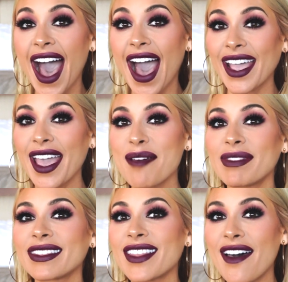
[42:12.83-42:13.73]
I
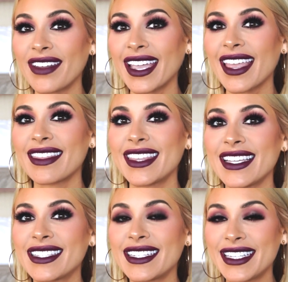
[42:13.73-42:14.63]
am loving
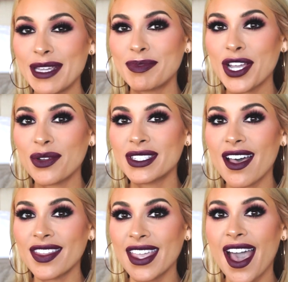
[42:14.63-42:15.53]
these deep tones
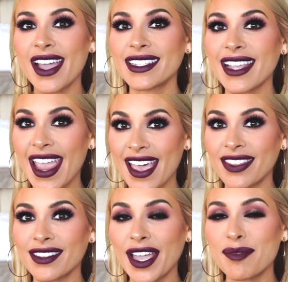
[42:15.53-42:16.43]
on the eyes
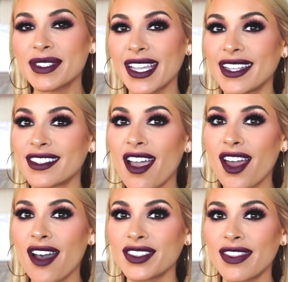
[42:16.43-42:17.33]
and the lips. It's
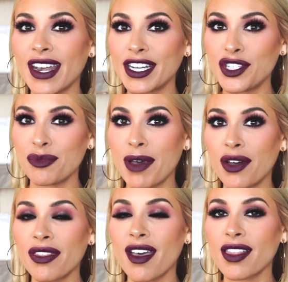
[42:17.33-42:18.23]
not often that I do
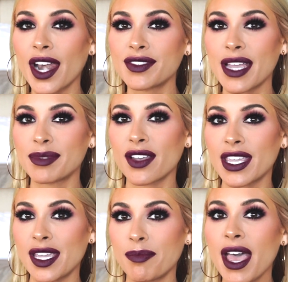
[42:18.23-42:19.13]
both. A lot of times I'll
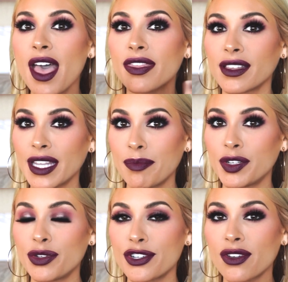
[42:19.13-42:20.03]
keep the lip
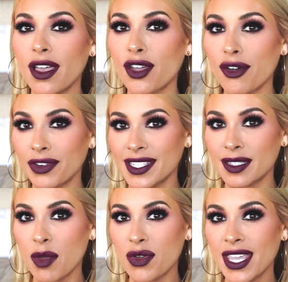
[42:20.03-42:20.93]
neutral and go for a
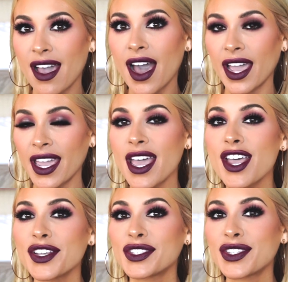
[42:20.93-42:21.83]
smoky eye.
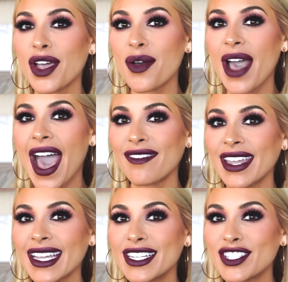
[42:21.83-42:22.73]
So
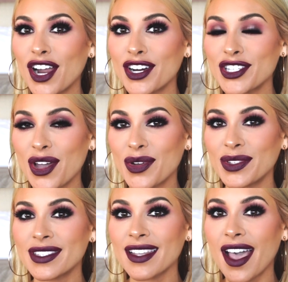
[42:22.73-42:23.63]
having dark
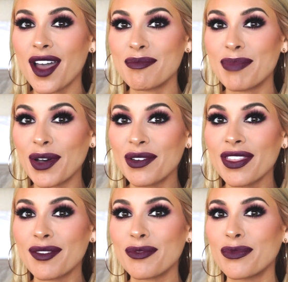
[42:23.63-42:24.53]
tones on
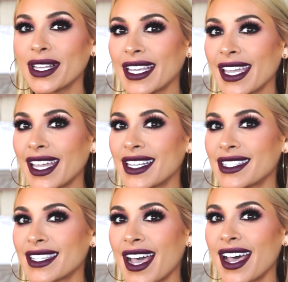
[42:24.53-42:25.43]
both really
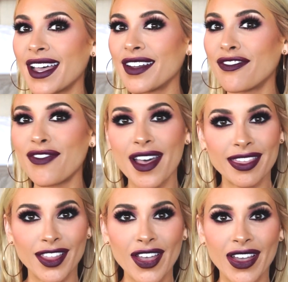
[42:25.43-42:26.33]
is a
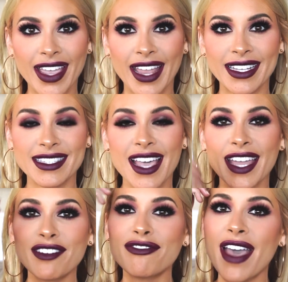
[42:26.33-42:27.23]
fun look, and it's
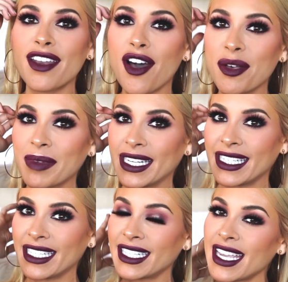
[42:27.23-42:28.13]
kind of fed all my
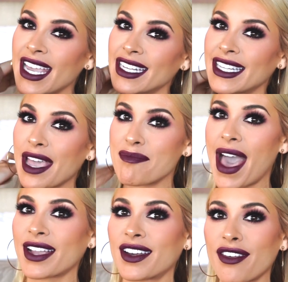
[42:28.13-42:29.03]
need to get
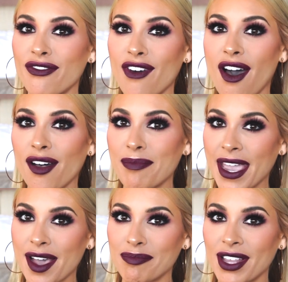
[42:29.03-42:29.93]
back into the fall
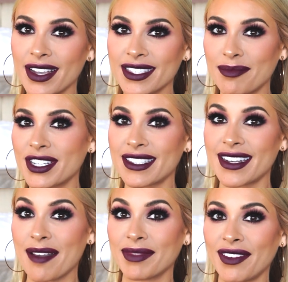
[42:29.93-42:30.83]
makeup looks.
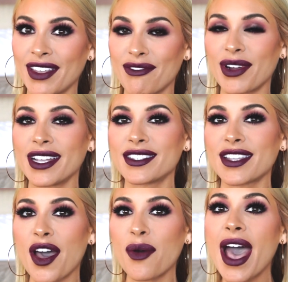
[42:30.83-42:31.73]
I'm living for it.
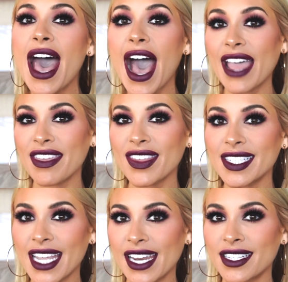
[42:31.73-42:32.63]
So I think
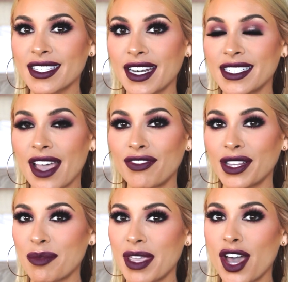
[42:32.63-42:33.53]
the Dane is gonna
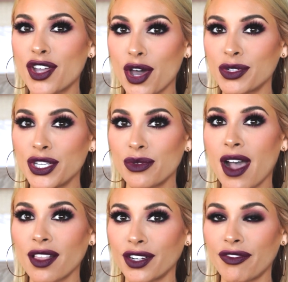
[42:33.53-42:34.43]
definitely be a go-to
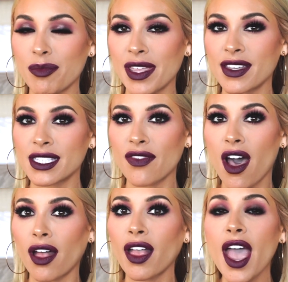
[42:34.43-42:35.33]
color for me this
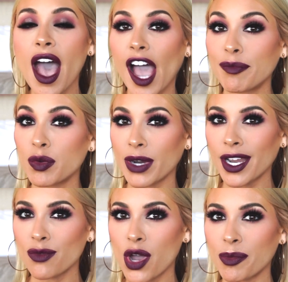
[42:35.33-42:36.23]
fall. I've been
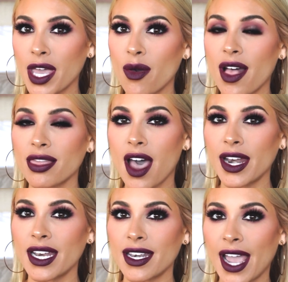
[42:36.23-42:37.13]
wearing Romeo a
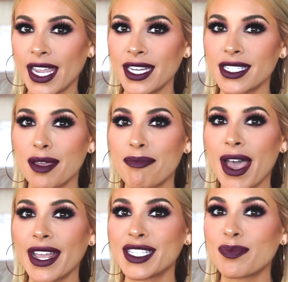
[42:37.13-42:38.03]
lot at night,
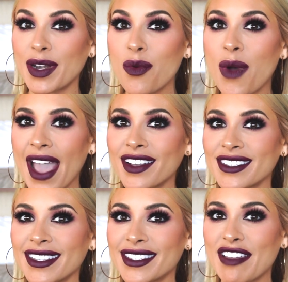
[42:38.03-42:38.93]
but it's been a
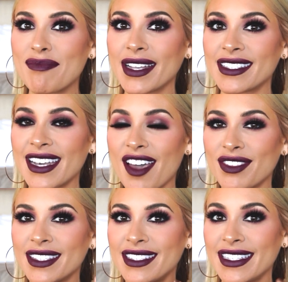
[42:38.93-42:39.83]
while since I busted
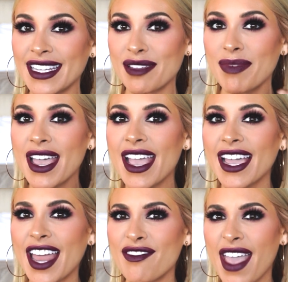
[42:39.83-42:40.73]
out this deep
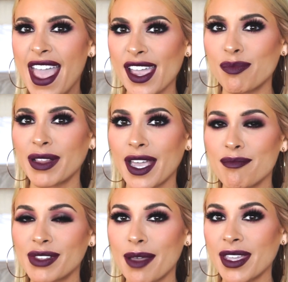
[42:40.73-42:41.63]
kind of
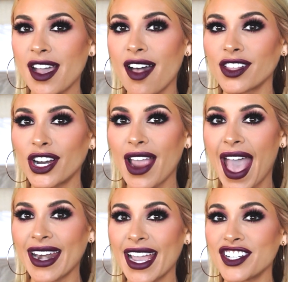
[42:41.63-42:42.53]
eggplant plummy color,
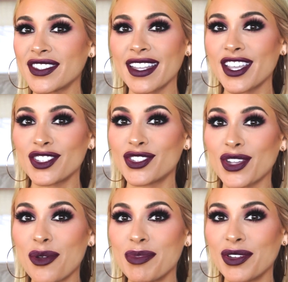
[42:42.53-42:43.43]
and I just think it's
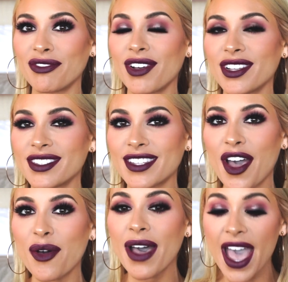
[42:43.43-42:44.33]
so beautiful.
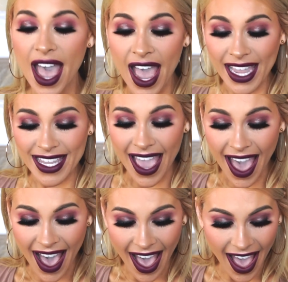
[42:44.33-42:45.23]
So
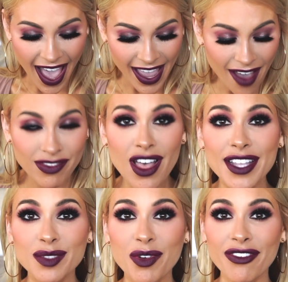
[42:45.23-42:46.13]
yeah, I have
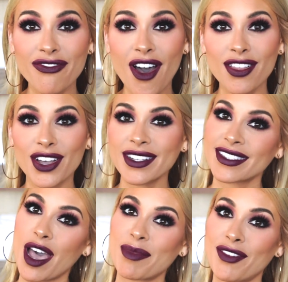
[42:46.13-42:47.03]
lots more fall
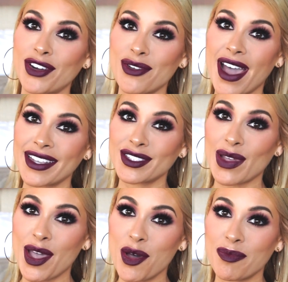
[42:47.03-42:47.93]
looks coming for you guys,
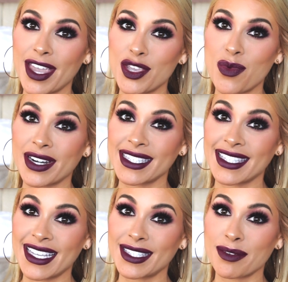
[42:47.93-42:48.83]
so I hope that you want to
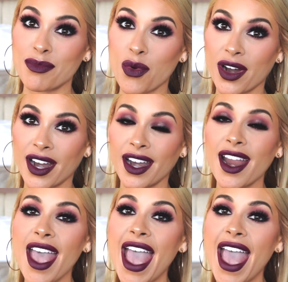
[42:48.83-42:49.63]
see some more.